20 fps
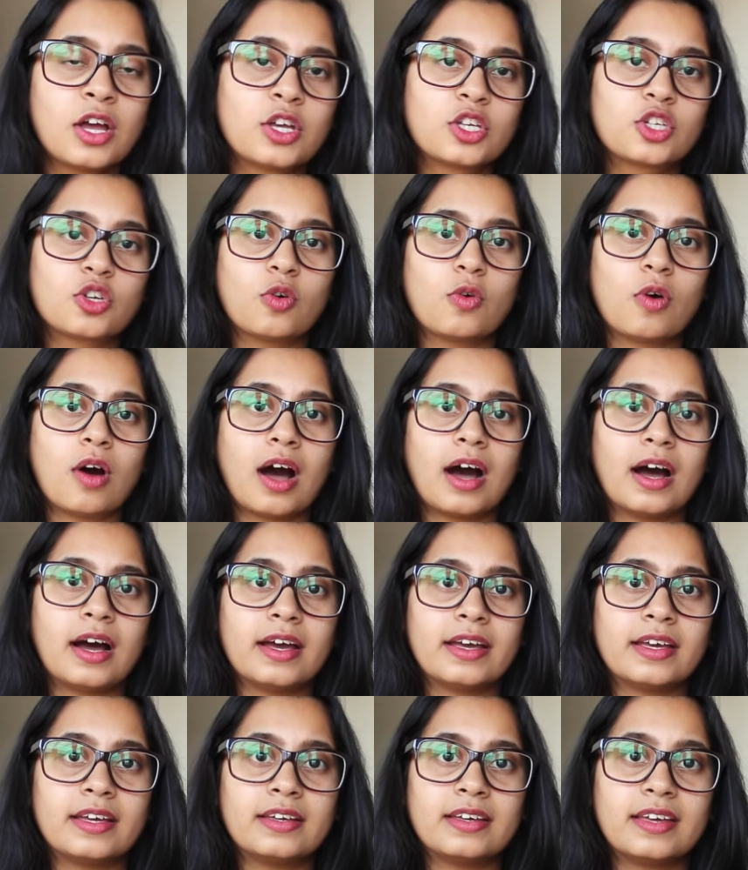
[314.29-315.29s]
So
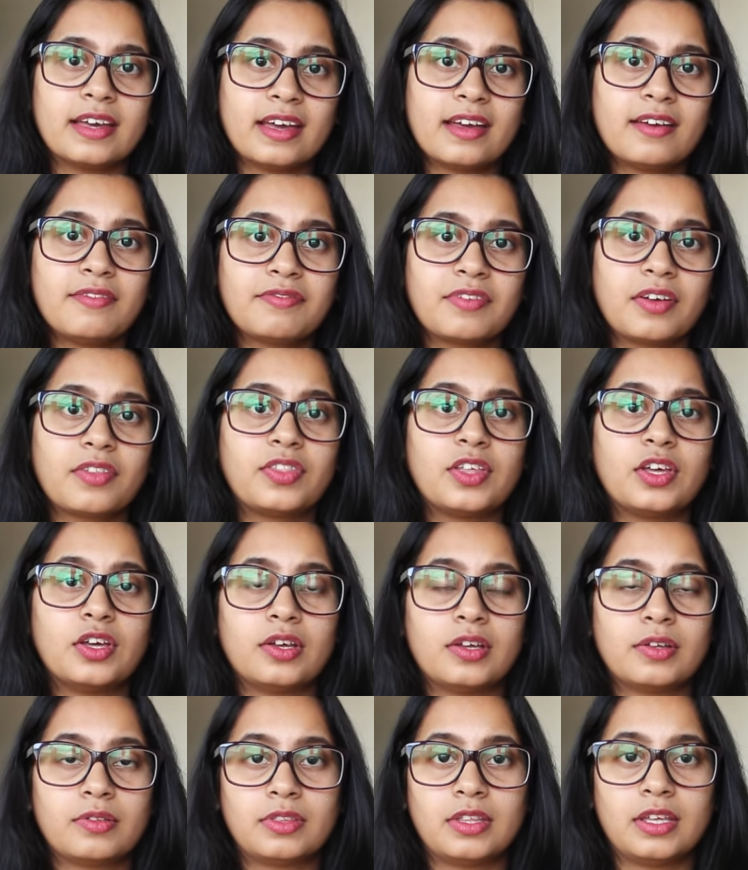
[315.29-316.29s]
I gave
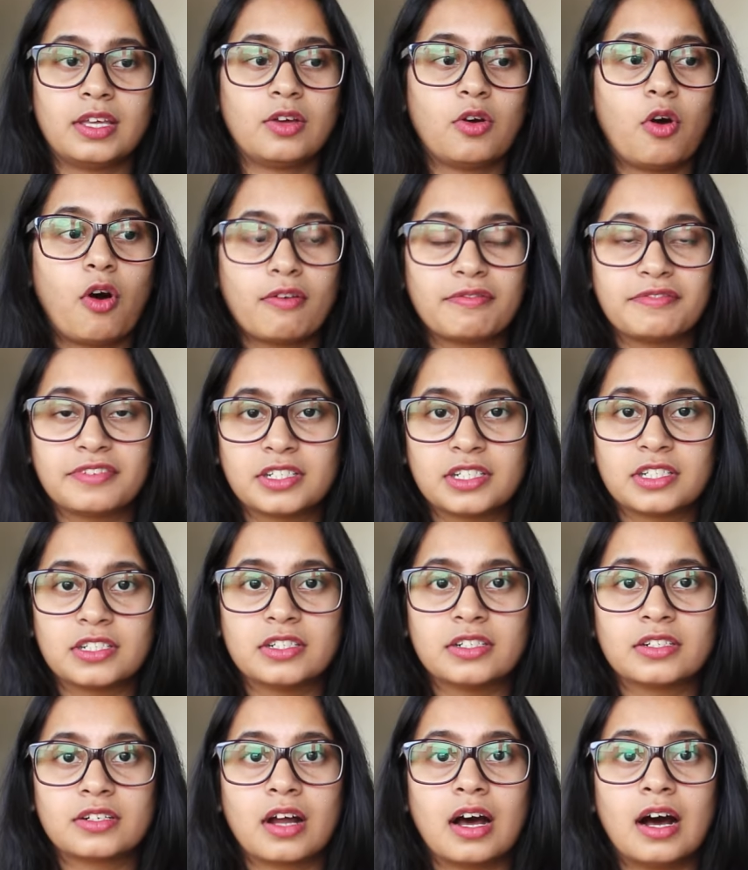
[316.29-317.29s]
the
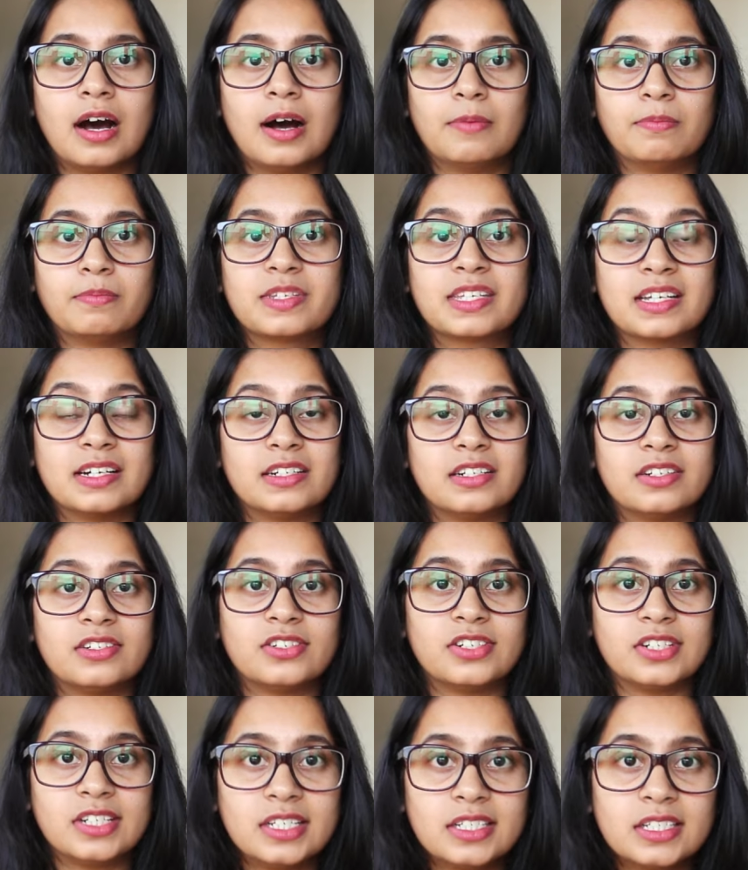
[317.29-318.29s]
officer
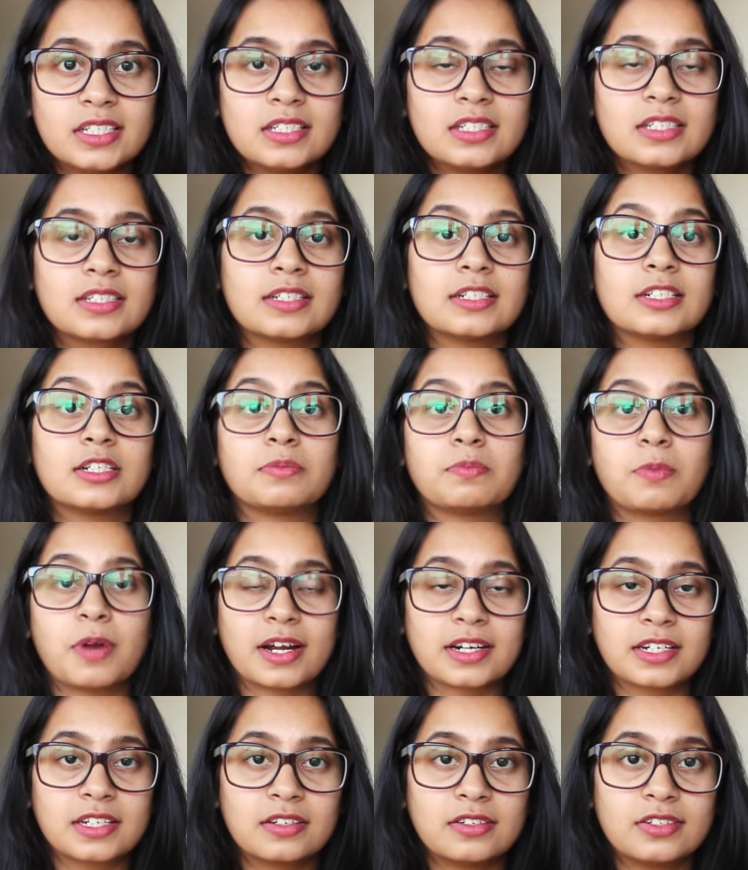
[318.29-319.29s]
certain reasons, certain
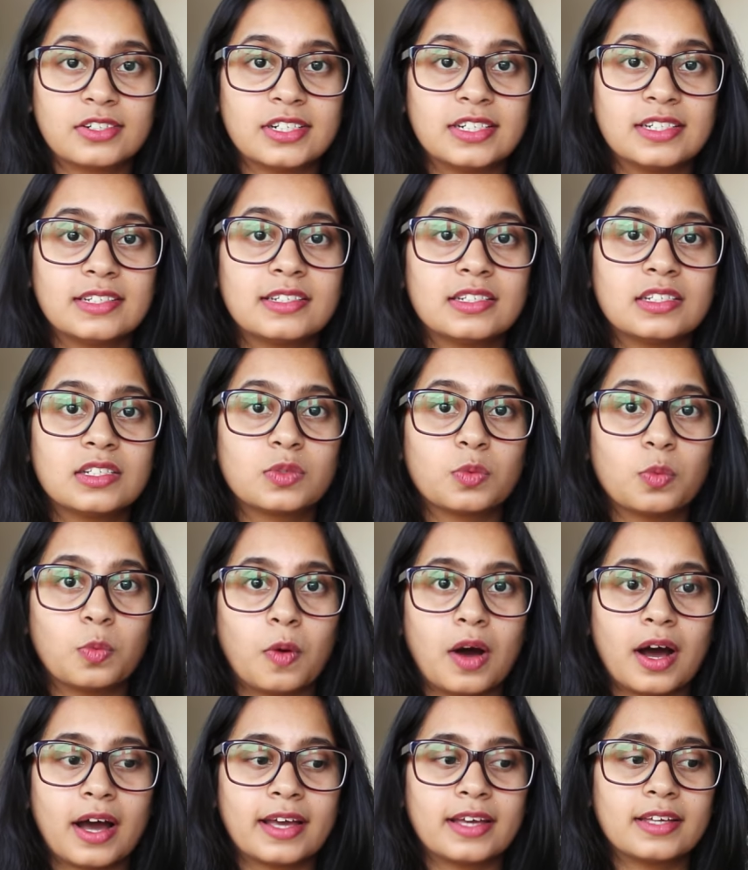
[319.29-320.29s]
practical reasons
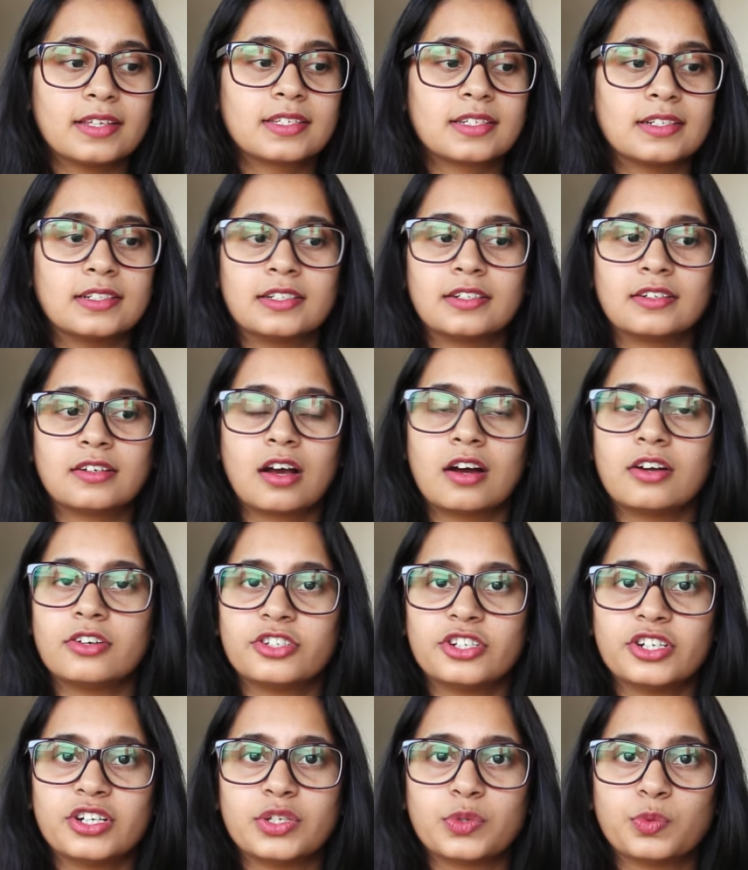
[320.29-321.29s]
why certain
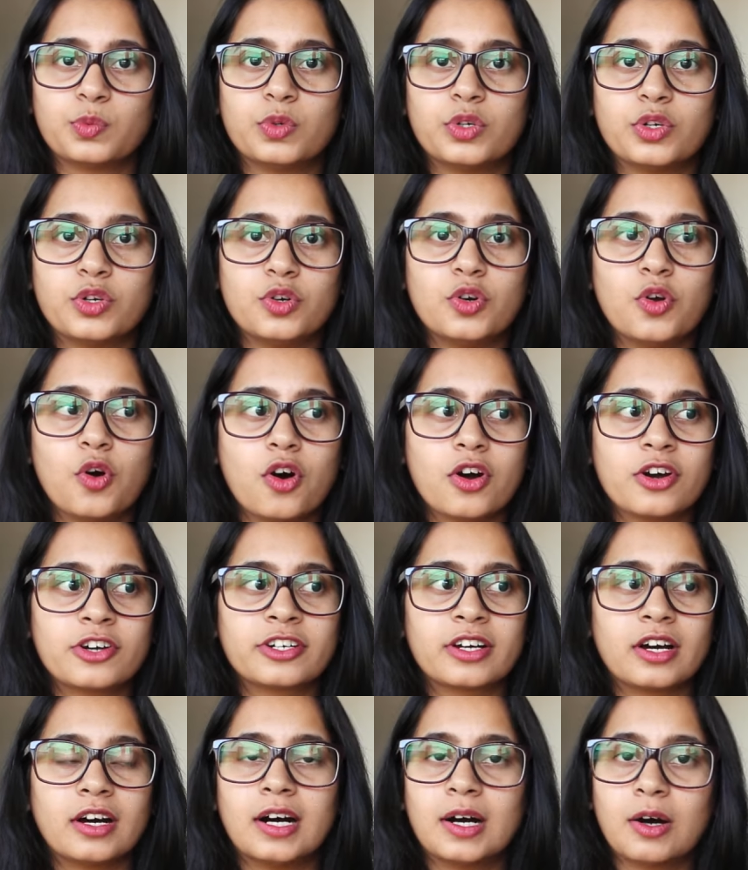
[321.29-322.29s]
countries were
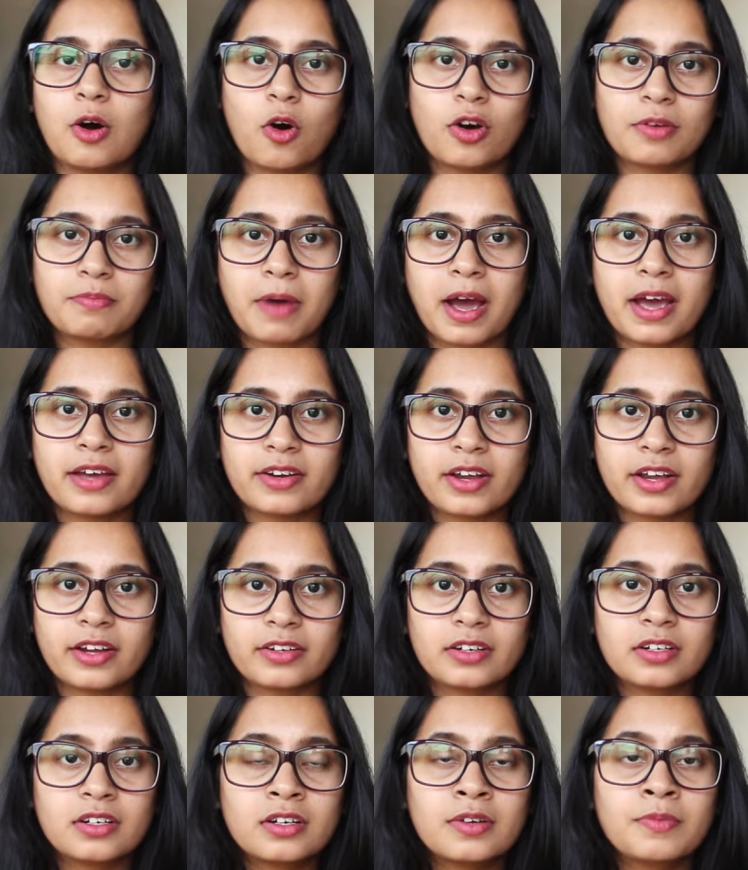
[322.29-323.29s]
not on my
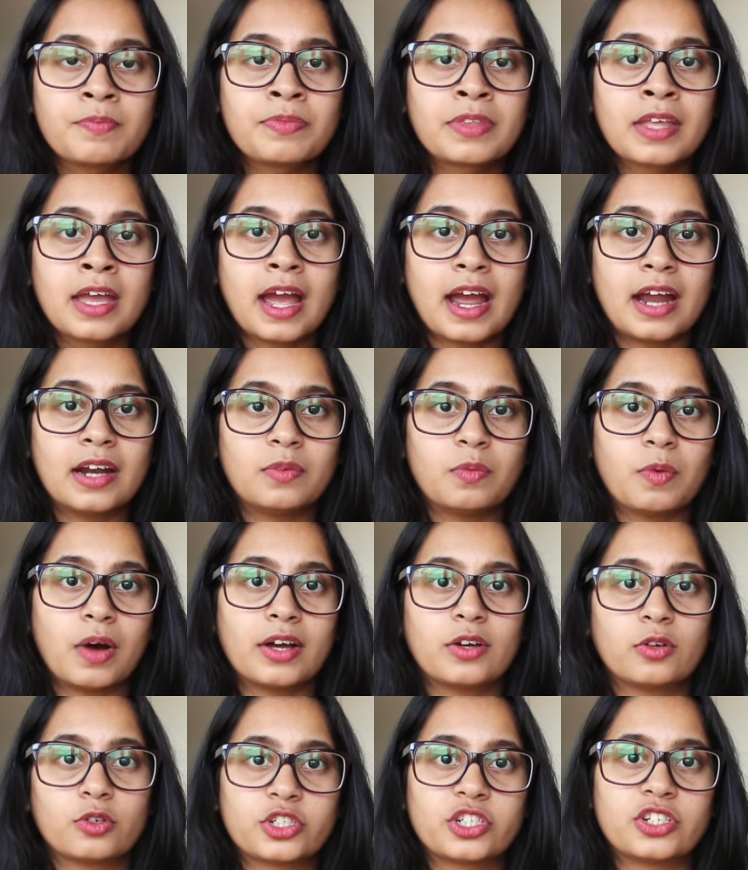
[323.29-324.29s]
radar and
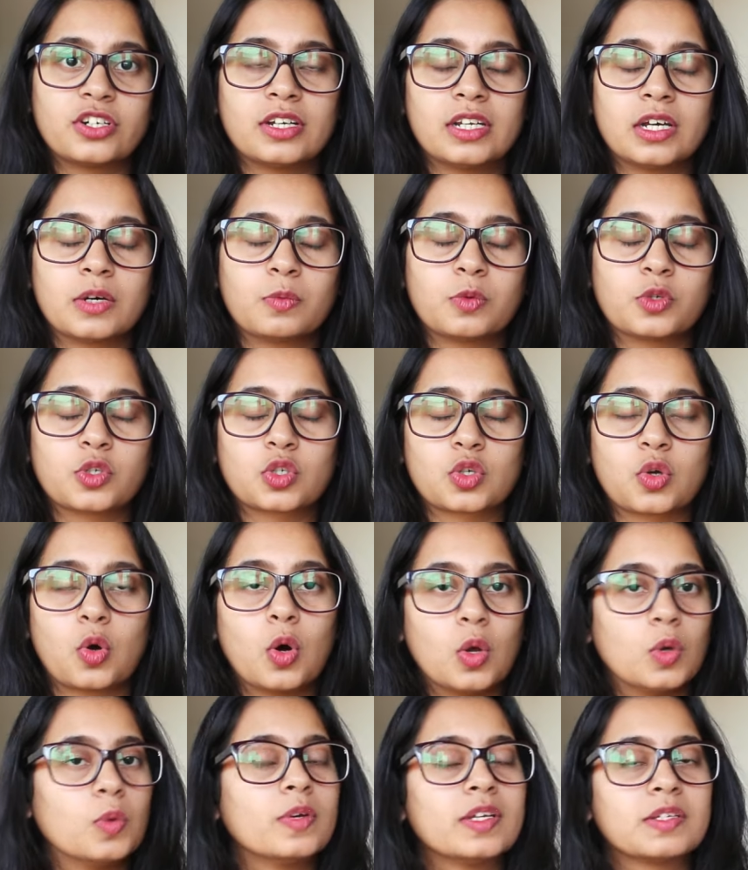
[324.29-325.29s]
why Australia was
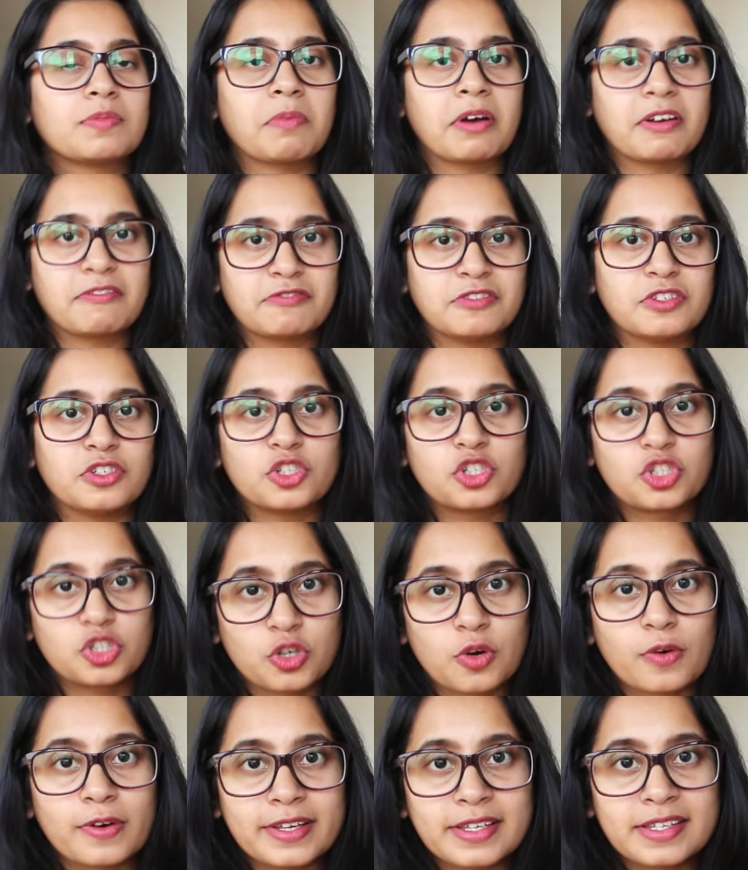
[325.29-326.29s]
always my first
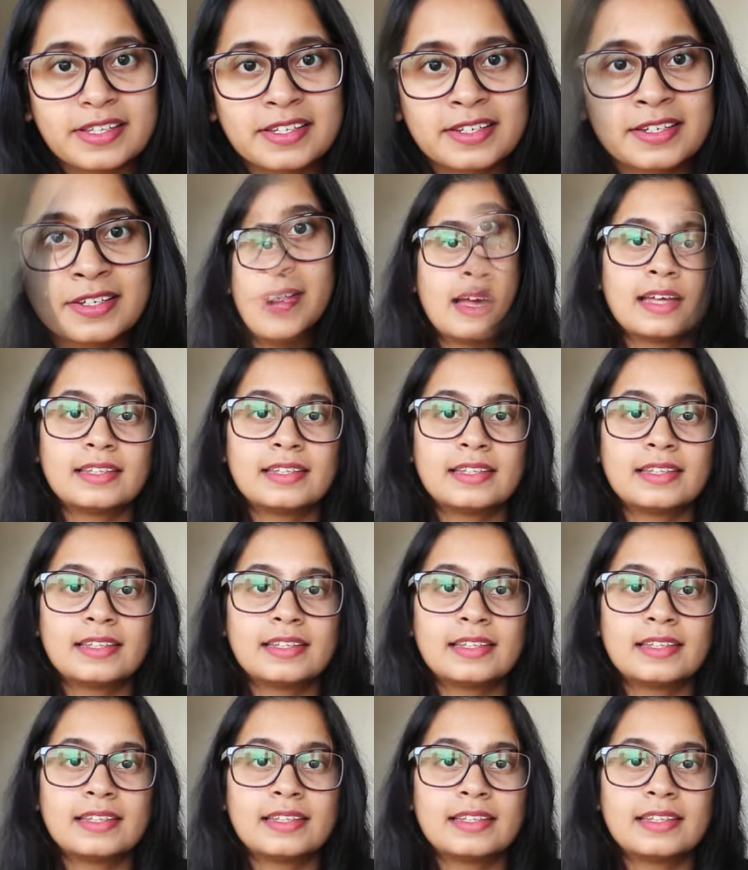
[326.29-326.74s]
choice.